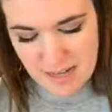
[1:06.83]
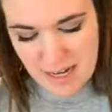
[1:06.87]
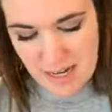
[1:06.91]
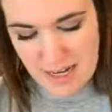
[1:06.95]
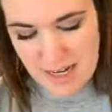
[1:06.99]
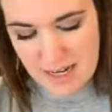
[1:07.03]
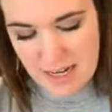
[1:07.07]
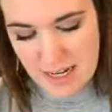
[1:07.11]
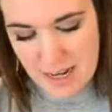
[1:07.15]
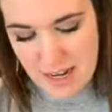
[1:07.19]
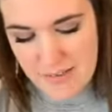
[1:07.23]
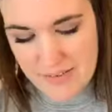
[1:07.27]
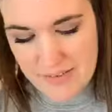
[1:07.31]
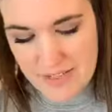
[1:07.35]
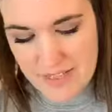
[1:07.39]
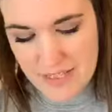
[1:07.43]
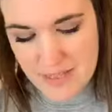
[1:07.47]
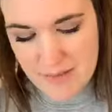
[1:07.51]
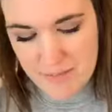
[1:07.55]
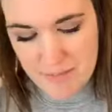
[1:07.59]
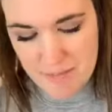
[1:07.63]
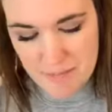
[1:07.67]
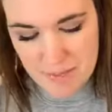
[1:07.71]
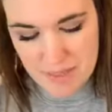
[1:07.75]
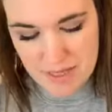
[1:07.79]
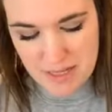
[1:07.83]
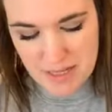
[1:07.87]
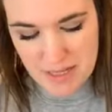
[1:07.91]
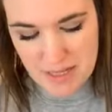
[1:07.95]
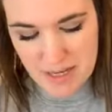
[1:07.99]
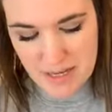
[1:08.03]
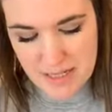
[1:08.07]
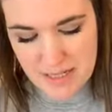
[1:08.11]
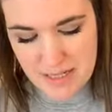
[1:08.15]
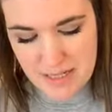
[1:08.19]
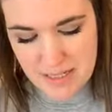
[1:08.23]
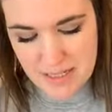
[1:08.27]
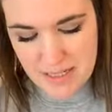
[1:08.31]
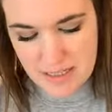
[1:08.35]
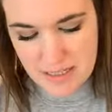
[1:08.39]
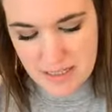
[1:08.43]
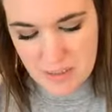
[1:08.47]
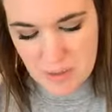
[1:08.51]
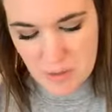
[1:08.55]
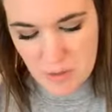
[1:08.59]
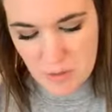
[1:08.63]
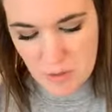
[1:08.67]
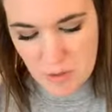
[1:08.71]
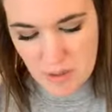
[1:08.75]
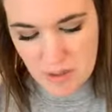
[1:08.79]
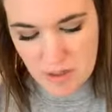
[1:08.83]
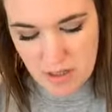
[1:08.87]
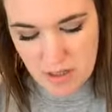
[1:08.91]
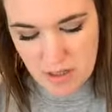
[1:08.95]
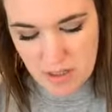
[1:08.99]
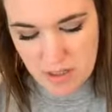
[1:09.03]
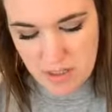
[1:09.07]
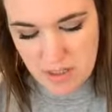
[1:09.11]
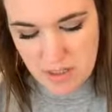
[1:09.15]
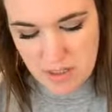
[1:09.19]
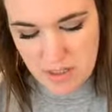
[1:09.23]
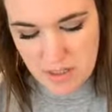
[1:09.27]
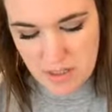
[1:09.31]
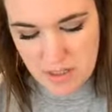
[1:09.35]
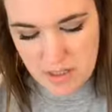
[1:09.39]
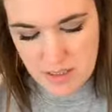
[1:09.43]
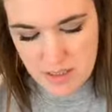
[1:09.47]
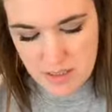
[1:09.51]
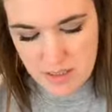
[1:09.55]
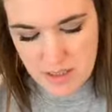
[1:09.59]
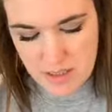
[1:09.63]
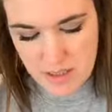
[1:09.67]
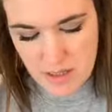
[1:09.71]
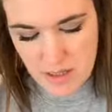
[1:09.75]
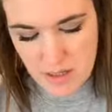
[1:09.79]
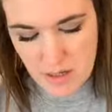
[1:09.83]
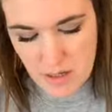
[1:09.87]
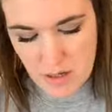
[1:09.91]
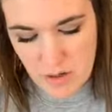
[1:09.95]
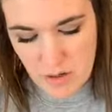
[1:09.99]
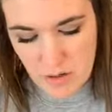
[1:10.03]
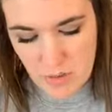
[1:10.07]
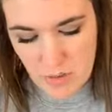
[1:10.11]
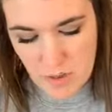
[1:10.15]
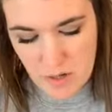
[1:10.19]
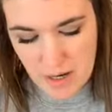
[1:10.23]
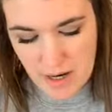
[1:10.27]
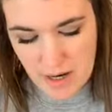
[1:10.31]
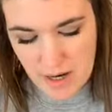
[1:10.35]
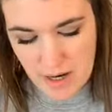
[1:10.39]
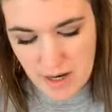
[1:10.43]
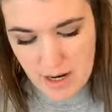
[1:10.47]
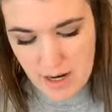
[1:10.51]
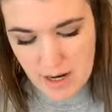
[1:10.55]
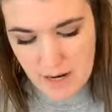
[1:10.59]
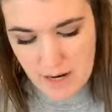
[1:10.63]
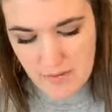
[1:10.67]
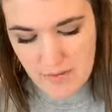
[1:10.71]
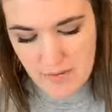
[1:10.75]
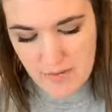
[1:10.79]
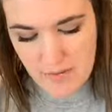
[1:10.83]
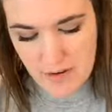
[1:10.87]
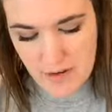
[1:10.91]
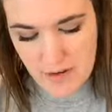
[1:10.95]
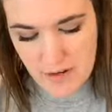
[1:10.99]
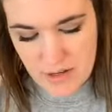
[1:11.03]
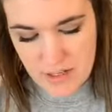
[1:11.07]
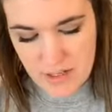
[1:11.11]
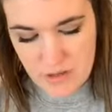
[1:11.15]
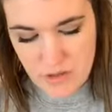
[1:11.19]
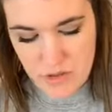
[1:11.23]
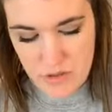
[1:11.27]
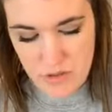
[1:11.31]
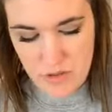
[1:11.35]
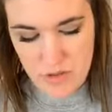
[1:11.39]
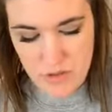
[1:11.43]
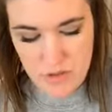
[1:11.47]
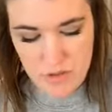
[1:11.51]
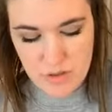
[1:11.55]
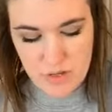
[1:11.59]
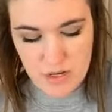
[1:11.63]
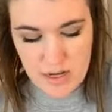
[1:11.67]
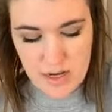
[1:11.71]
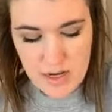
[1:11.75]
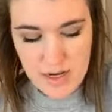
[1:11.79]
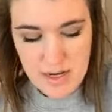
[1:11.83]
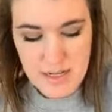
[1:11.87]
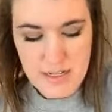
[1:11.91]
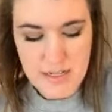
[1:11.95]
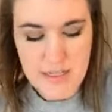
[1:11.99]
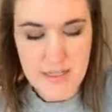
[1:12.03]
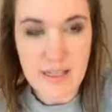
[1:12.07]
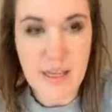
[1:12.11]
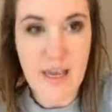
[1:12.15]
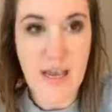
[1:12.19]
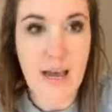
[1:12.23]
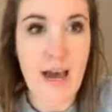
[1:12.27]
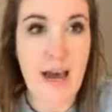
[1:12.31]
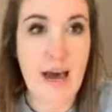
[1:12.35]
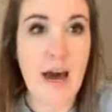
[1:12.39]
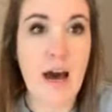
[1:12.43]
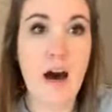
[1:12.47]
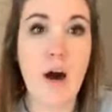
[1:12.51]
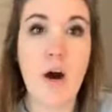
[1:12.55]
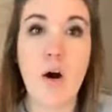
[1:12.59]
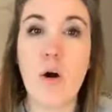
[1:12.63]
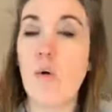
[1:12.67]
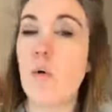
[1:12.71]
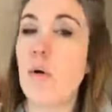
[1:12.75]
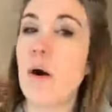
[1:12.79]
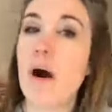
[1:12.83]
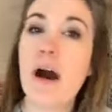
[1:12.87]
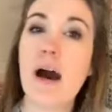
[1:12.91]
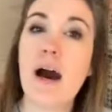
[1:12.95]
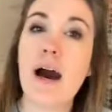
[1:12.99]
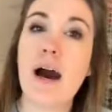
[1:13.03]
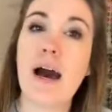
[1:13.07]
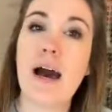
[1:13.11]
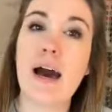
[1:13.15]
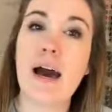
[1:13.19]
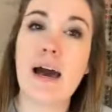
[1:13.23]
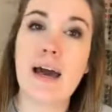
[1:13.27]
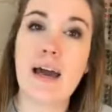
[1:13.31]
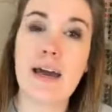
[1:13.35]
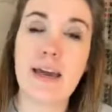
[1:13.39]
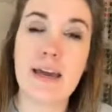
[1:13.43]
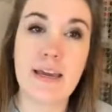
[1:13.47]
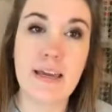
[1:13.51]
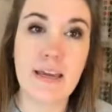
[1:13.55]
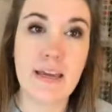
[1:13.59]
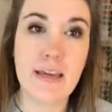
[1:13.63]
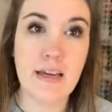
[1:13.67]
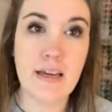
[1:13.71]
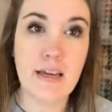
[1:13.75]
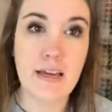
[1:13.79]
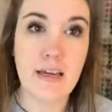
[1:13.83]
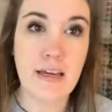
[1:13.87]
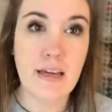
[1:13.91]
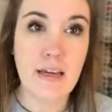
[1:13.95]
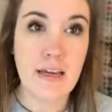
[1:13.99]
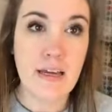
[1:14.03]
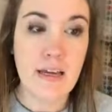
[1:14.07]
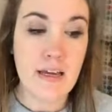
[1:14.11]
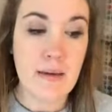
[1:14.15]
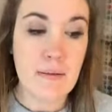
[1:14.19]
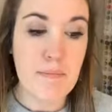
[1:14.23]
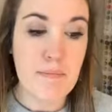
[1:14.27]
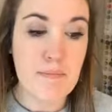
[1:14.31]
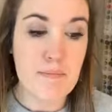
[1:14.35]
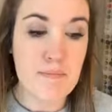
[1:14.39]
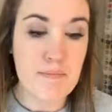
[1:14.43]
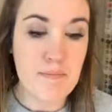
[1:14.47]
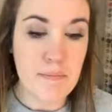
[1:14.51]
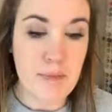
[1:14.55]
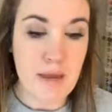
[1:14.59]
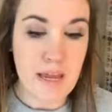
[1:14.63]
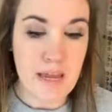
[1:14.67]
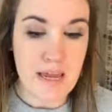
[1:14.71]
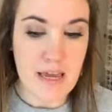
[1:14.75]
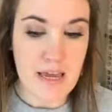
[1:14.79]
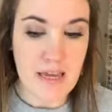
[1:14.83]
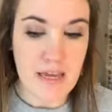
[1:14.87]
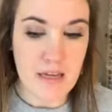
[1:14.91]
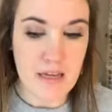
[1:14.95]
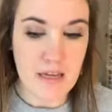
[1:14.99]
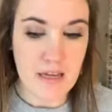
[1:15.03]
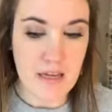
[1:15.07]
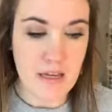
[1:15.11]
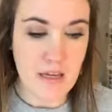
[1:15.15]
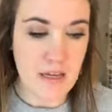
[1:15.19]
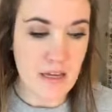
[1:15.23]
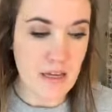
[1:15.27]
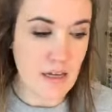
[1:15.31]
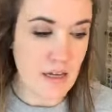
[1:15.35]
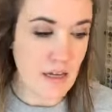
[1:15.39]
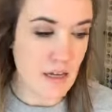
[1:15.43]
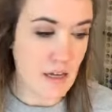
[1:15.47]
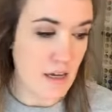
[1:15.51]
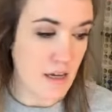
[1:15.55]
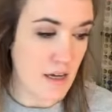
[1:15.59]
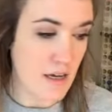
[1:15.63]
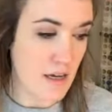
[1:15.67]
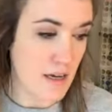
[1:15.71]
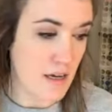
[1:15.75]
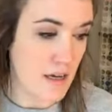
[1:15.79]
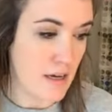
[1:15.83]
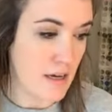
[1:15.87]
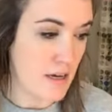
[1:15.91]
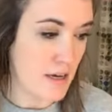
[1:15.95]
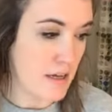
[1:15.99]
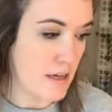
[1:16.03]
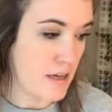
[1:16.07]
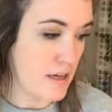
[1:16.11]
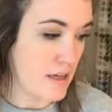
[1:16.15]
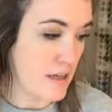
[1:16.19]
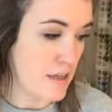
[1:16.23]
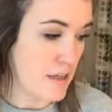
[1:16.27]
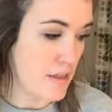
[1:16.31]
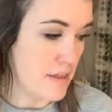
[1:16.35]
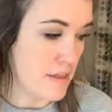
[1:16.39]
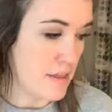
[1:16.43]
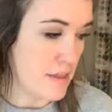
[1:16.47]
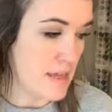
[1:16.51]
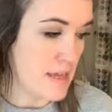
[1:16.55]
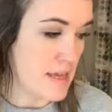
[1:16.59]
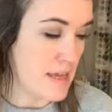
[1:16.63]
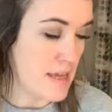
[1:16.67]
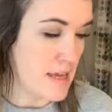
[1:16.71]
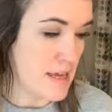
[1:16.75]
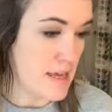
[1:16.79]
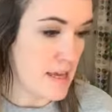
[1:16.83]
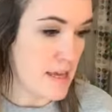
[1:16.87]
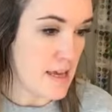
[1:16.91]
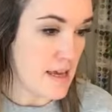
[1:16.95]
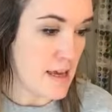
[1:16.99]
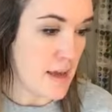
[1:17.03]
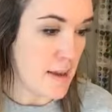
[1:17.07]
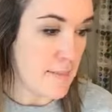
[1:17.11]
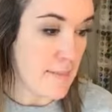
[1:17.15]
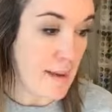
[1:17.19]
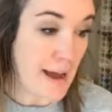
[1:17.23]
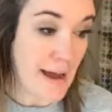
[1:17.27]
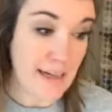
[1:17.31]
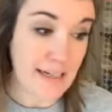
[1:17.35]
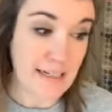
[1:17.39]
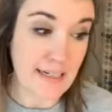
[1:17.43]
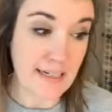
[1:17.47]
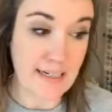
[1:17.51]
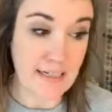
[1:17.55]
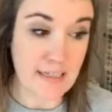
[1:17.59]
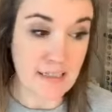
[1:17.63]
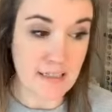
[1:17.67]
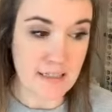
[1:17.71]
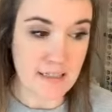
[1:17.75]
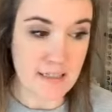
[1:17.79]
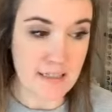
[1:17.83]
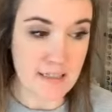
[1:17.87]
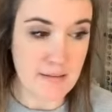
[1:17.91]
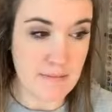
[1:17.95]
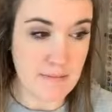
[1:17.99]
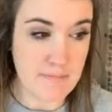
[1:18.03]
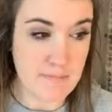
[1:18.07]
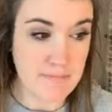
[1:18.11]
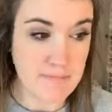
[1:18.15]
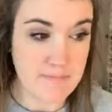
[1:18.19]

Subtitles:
didn't have anything big I needed to work on, so I figured I'd show you guys how I make the magnets.